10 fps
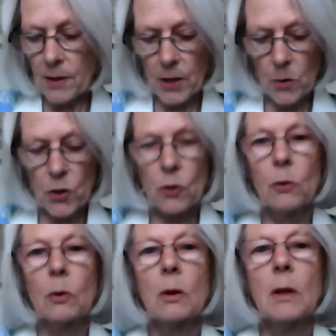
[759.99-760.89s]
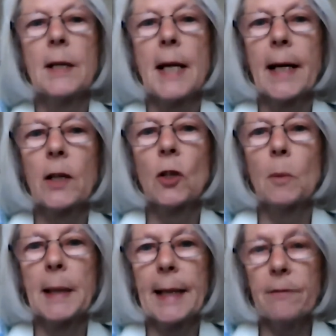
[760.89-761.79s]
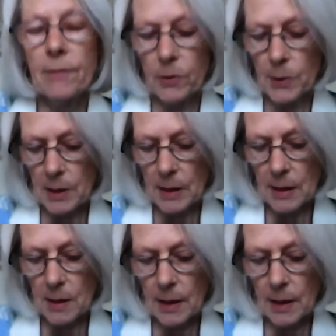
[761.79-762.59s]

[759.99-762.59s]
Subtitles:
social and economic influences,